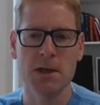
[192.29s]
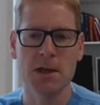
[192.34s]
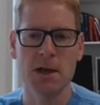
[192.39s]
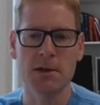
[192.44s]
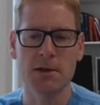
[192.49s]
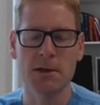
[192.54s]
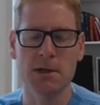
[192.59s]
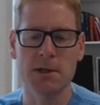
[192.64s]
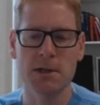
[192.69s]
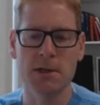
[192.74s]

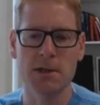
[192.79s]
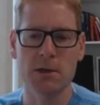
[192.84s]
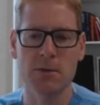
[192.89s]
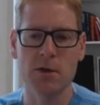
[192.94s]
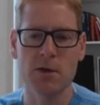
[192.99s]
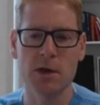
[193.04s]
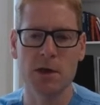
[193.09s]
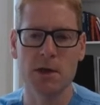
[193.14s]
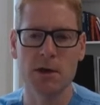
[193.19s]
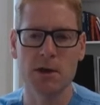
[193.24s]
And this is a
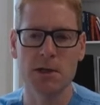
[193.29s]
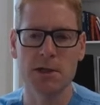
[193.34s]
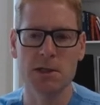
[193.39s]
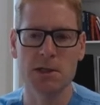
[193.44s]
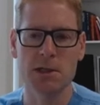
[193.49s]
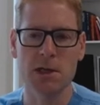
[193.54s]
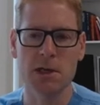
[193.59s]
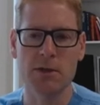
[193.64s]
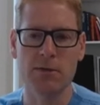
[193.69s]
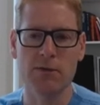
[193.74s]
very nice
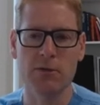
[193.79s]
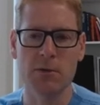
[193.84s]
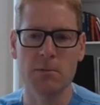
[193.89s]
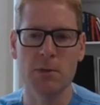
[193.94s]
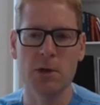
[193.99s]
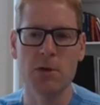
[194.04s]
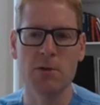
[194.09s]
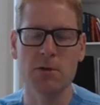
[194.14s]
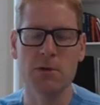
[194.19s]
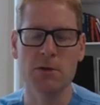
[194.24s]
study from
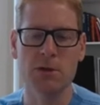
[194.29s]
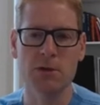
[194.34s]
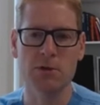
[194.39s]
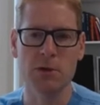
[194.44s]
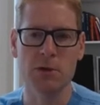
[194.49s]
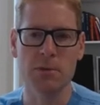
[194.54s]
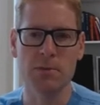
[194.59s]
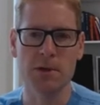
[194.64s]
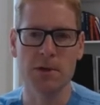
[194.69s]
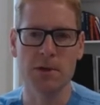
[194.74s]
Puga's
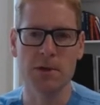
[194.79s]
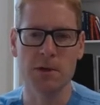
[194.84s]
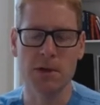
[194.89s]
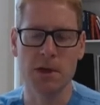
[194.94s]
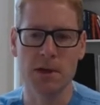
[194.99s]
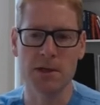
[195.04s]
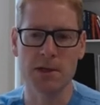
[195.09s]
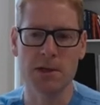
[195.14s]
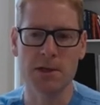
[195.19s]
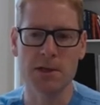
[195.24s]
group in the
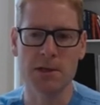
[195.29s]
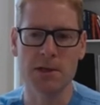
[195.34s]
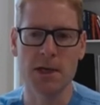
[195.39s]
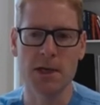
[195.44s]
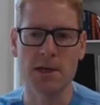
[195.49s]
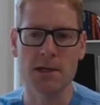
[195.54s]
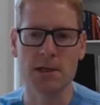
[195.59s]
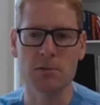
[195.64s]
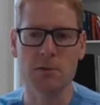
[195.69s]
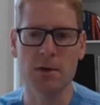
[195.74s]
United
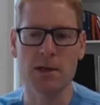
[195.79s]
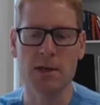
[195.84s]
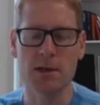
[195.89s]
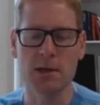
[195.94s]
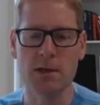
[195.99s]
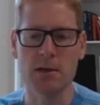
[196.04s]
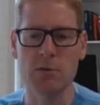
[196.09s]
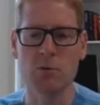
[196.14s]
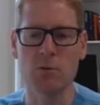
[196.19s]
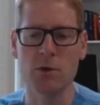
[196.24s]
States, where
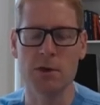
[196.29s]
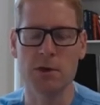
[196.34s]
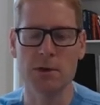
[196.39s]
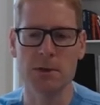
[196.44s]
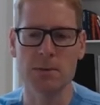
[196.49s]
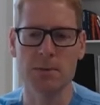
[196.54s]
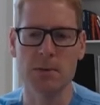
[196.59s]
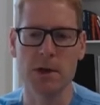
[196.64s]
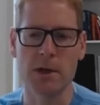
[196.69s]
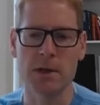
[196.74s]
one
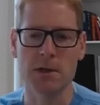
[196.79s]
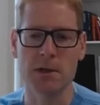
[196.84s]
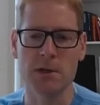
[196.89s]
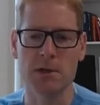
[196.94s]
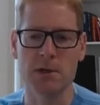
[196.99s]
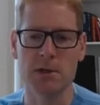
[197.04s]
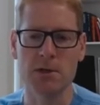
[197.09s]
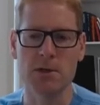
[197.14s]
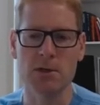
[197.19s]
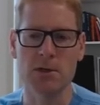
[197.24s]
hospital
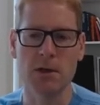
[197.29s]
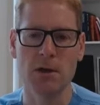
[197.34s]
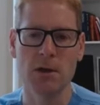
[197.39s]
undertook